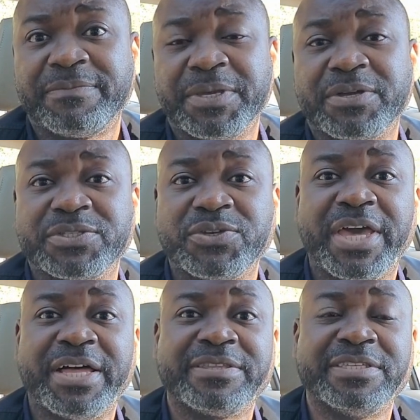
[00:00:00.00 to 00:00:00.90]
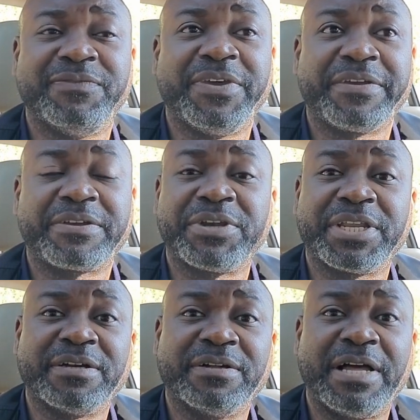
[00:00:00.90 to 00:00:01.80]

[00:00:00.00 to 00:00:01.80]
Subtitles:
because your health is very critical.